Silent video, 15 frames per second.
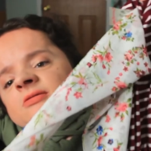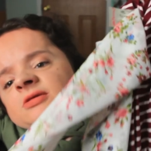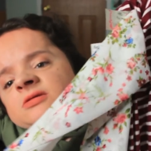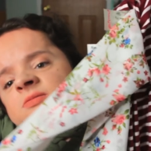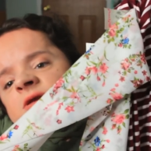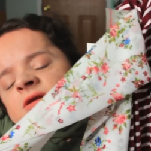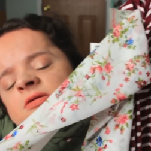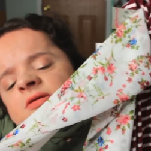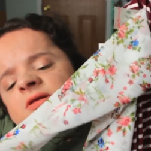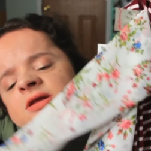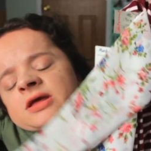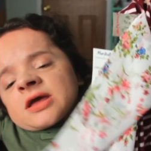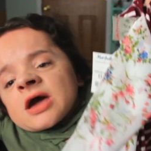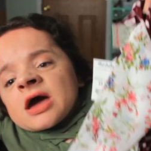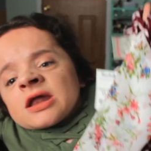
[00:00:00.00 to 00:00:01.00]
was the main
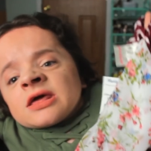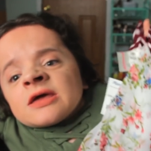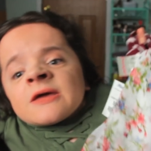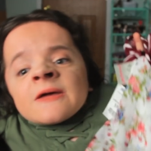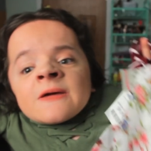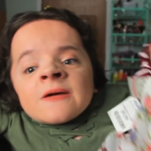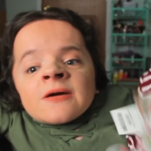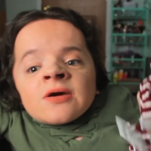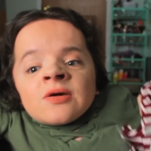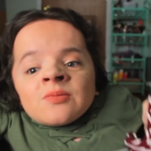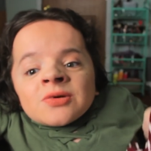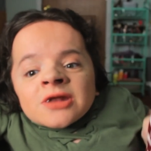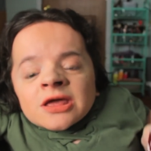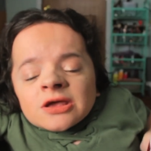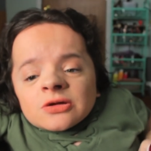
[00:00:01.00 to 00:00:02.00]
reason I got it.
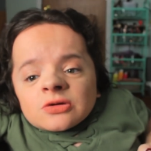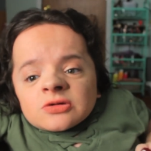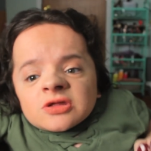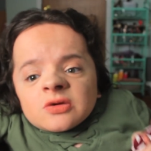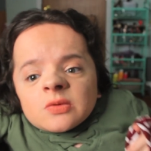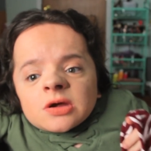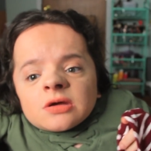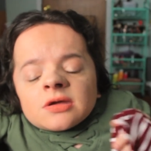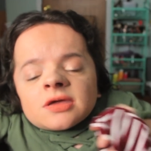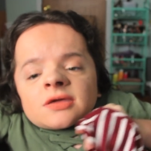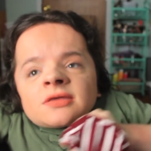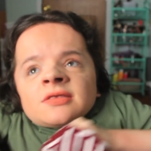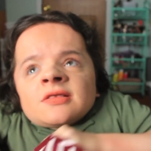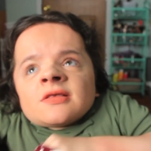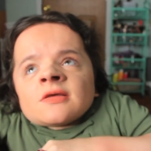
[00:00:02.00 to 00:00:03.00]
But I can only wear
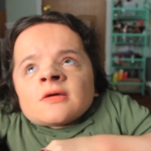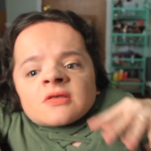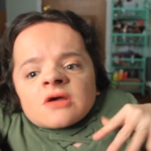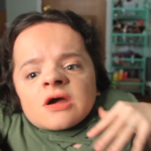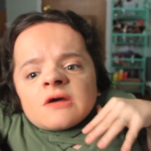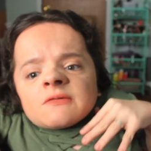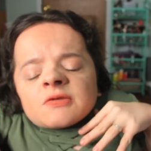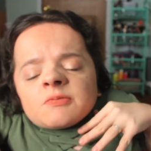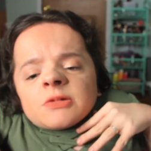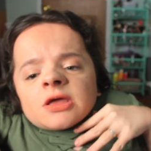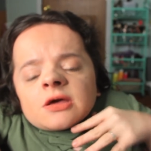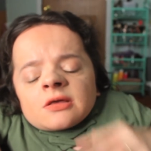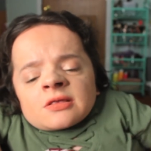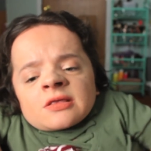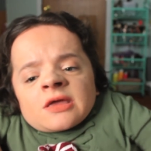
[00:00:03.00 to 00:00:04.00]
kids' scarves
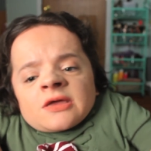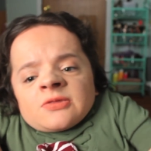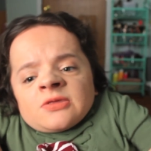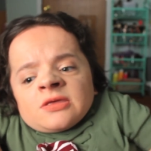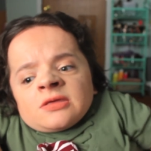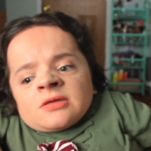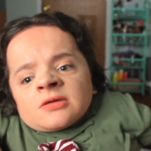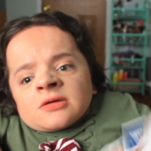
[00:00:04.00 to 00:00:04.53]
because, like, the,